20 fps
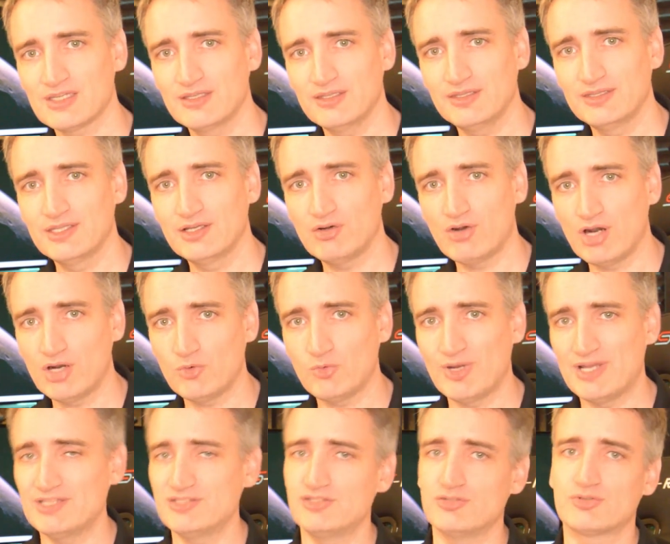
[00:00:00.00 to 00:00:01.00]
There are
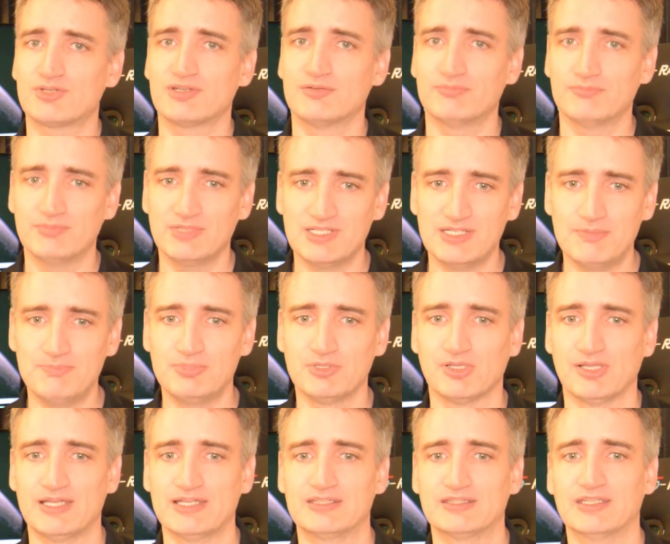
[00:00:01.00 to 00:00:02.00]
ways you can
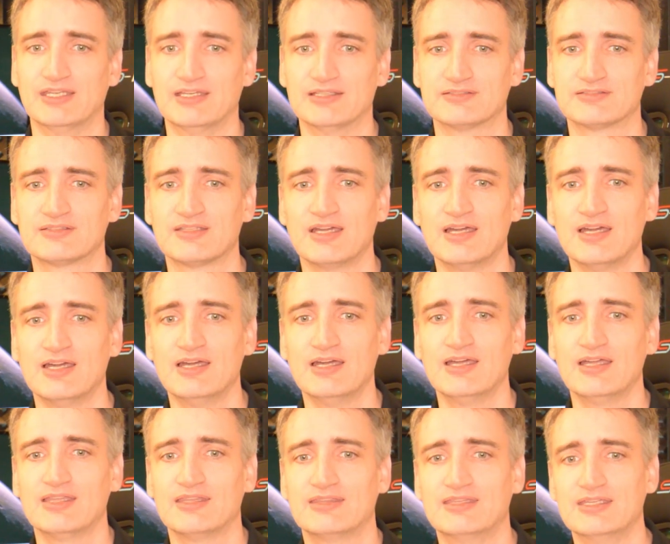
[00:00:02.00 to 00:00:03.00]
manipulate this.
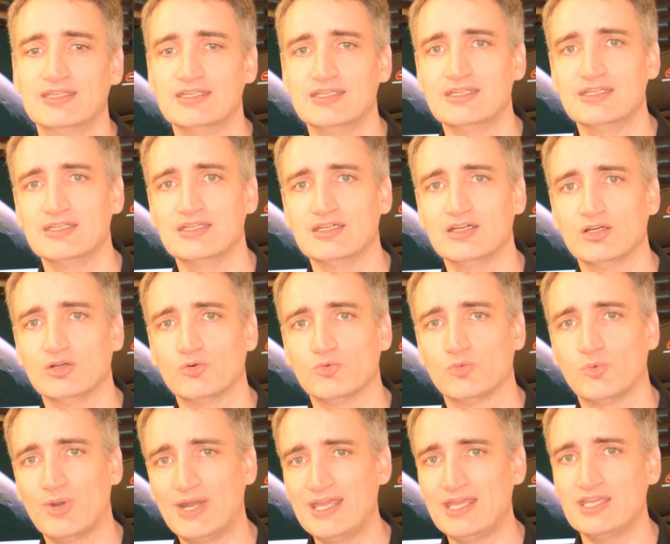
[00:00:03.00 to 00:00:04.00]
The
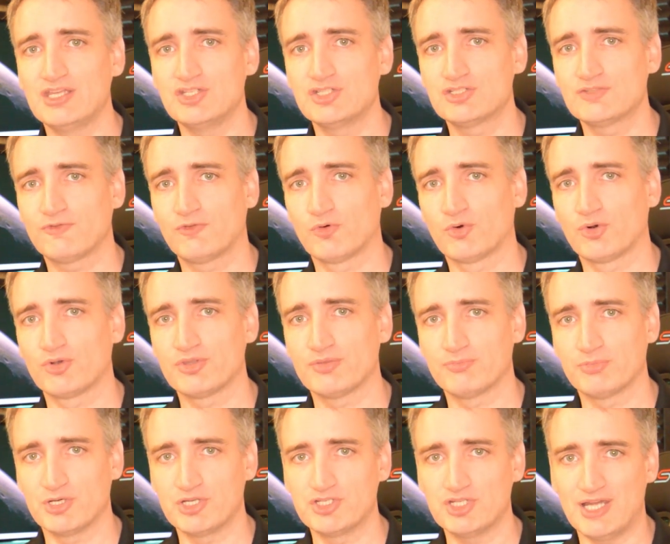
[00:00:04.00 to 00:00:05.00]
range for the
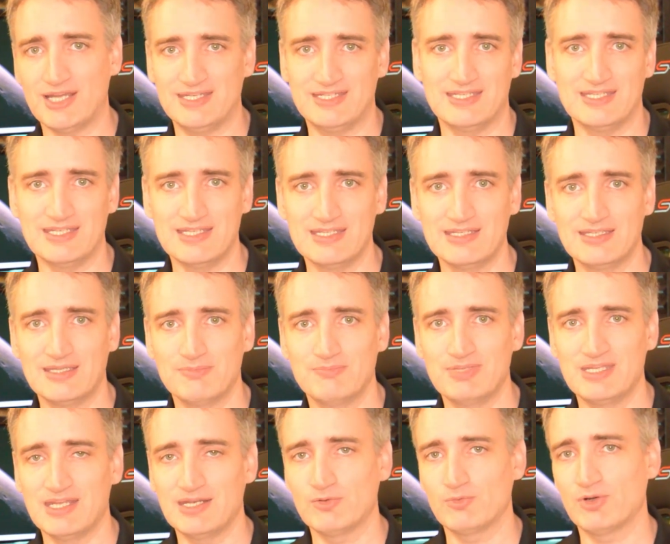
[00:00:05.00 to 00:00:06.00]
bridge ID can
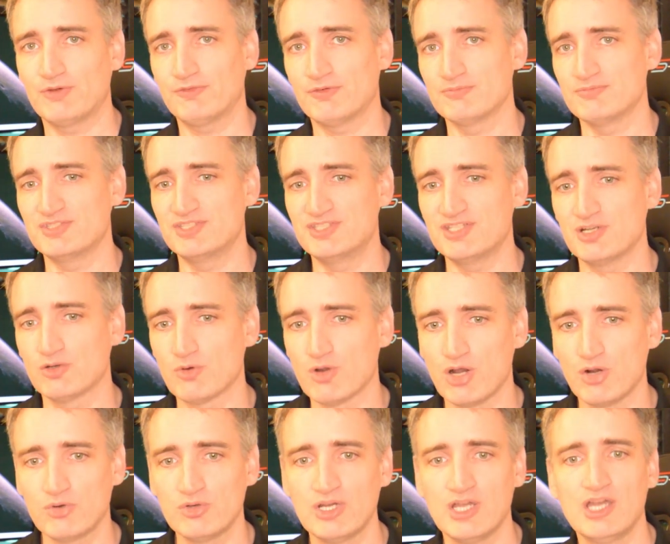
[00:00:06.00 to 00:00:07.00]
be anywhere from
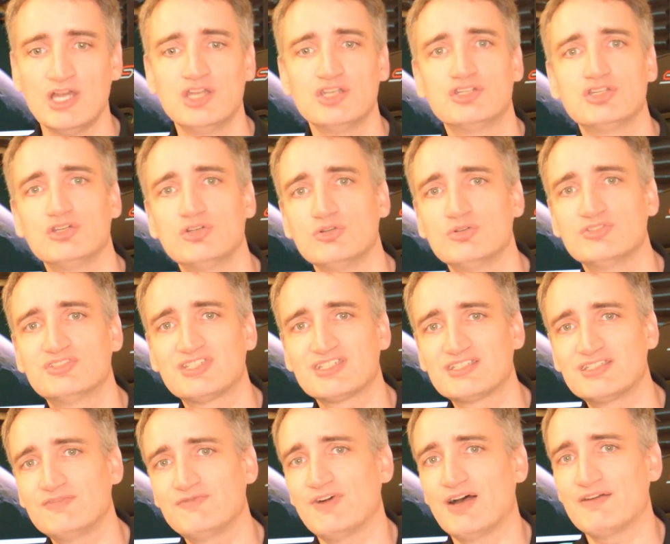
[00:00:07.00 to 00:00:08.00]
0 to
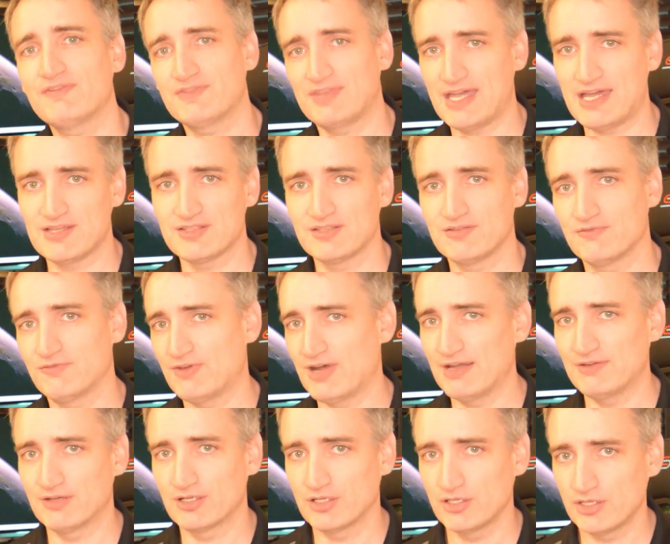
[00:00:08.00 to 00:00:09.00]

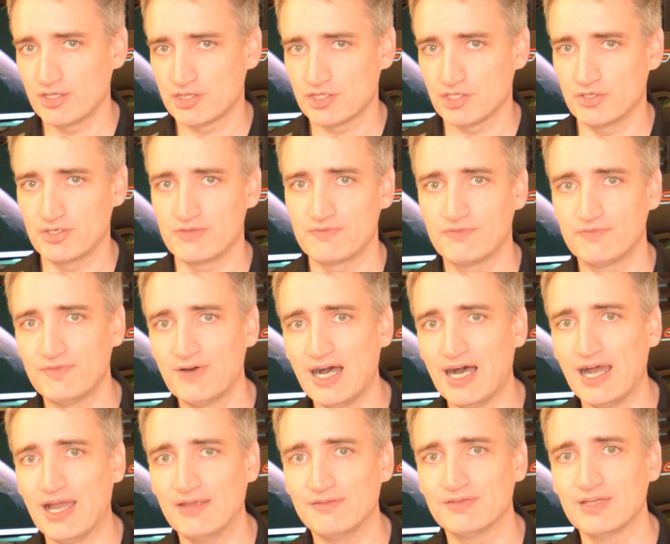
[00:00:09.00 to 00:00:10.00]
65,535.